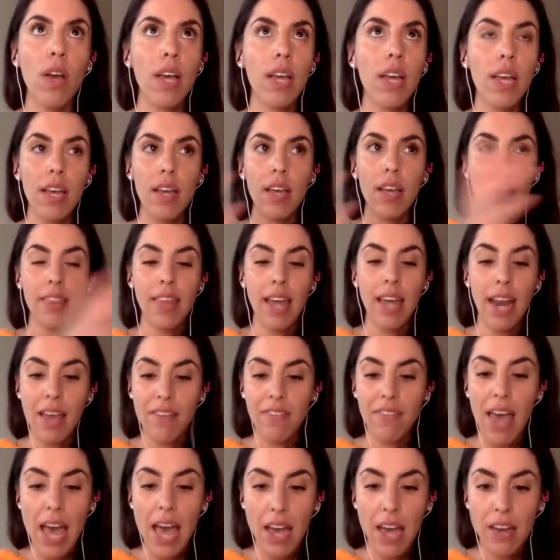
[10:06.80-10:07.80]
that I've had
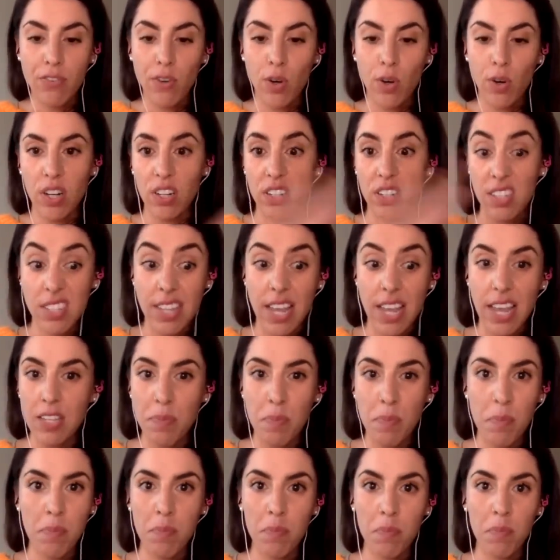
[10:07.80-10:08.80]
for six,
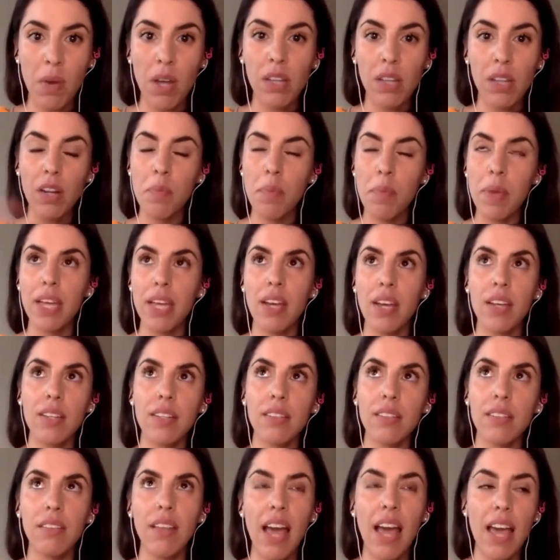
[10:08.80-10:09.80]
a little bit
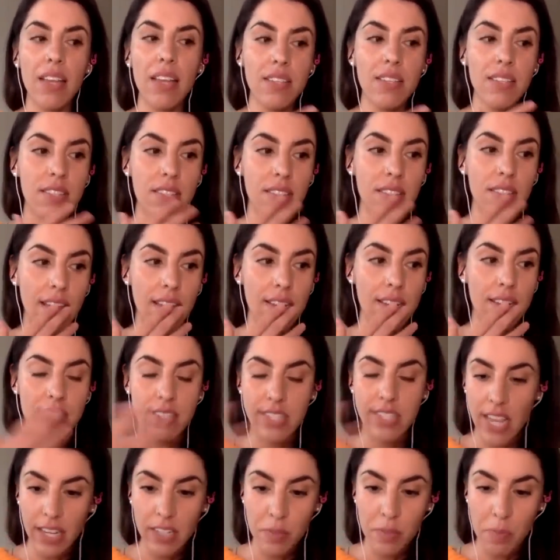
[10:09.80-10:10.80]
less than six
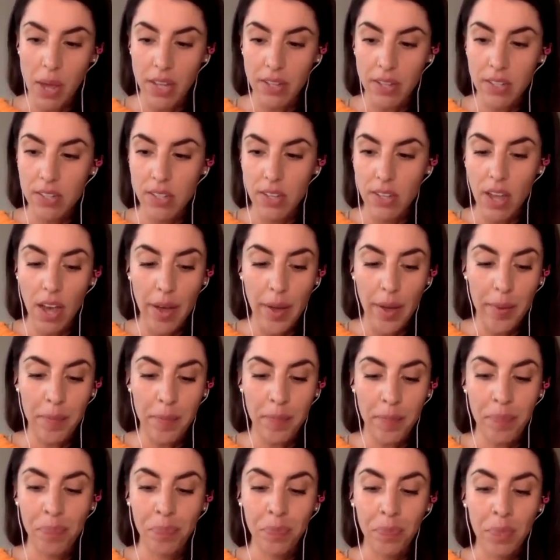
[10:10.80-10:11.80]
months, um,
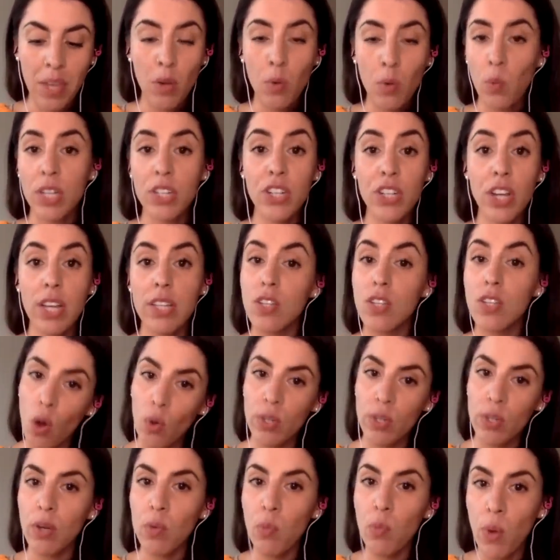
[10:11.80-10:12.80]
which is coaching
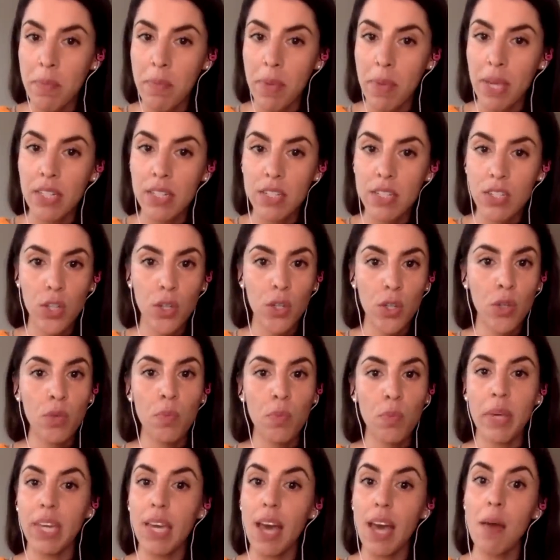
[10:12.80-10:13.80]
women to
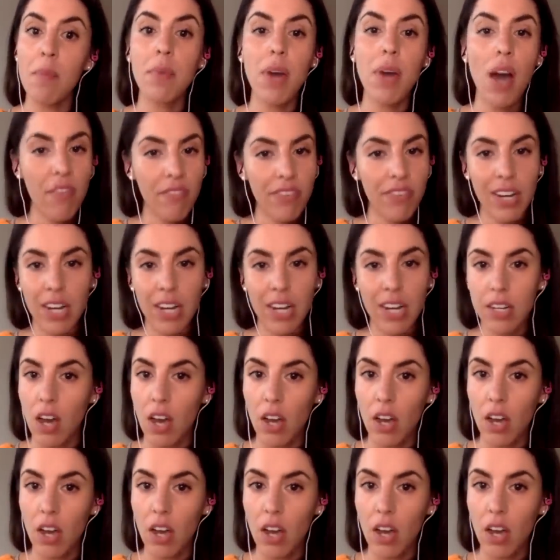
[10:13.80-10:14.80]
become confident
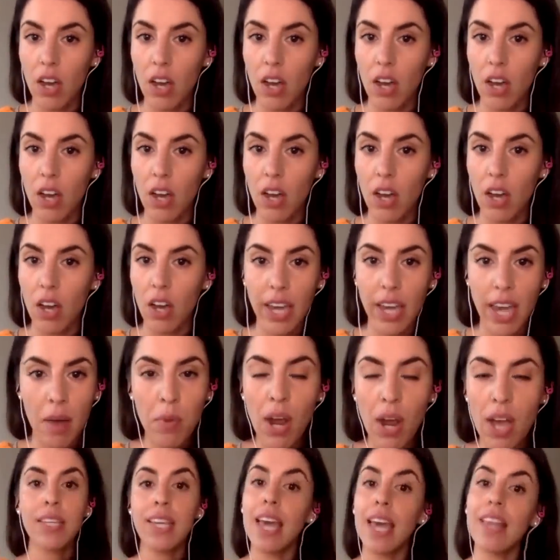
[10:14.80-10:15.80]
on
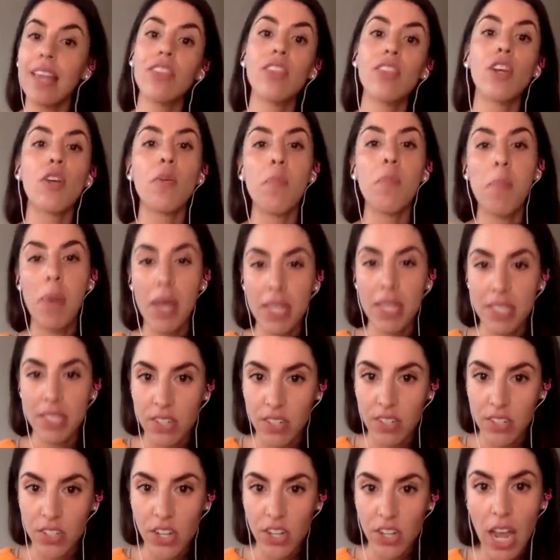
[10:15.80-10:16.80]
camera so they
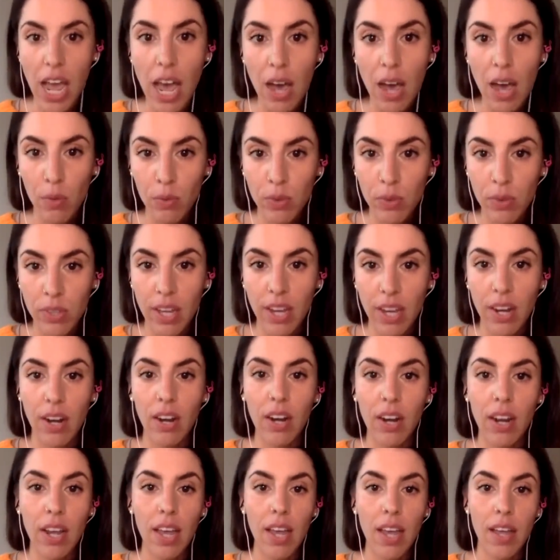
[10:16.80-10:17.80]
can get their
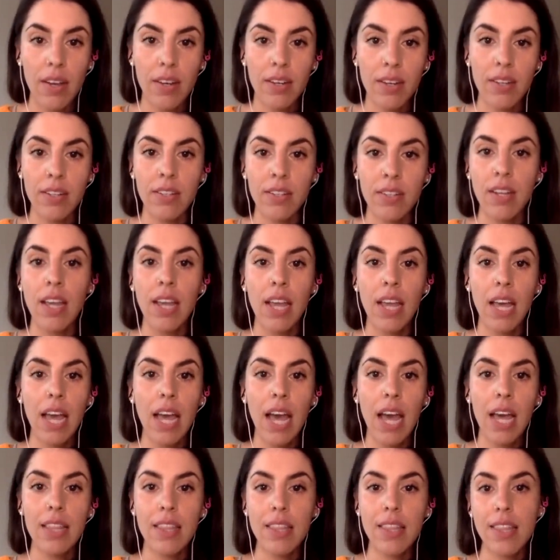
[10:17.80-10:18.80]
message out there
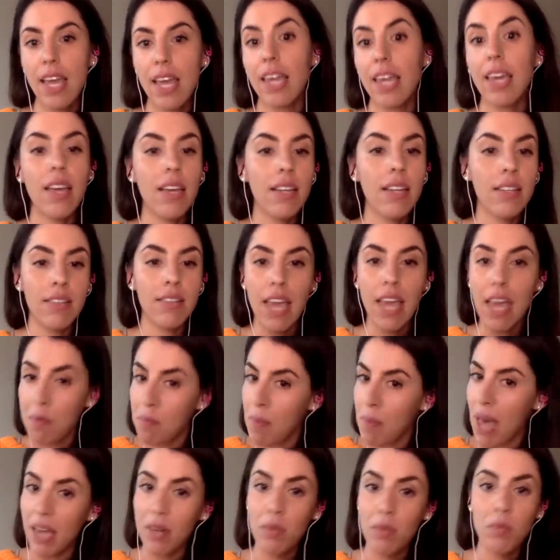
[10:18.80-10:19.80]
and they can
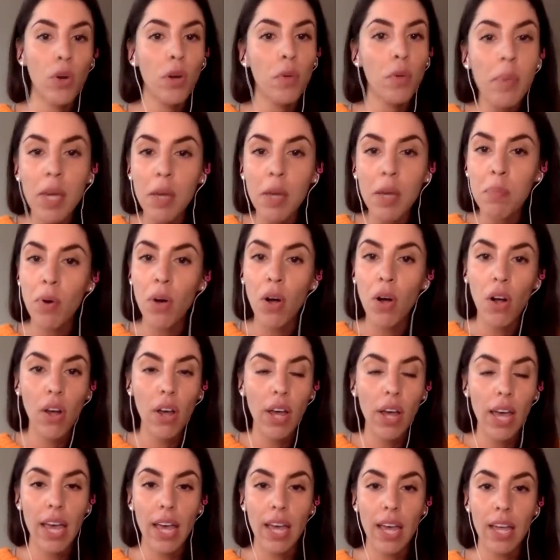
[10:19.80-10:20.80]
impact more people
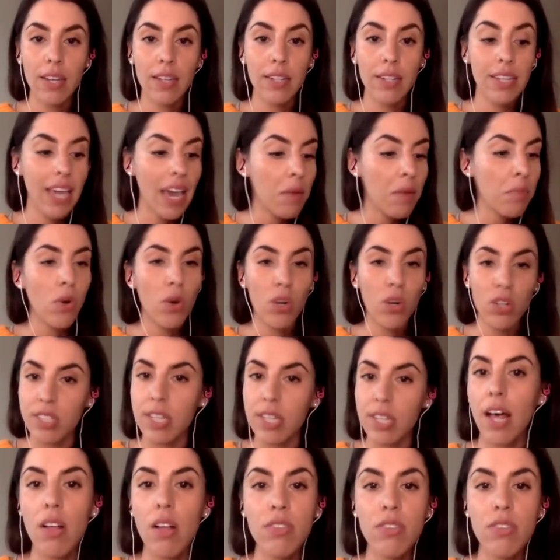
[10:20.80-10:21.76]
and get more sales and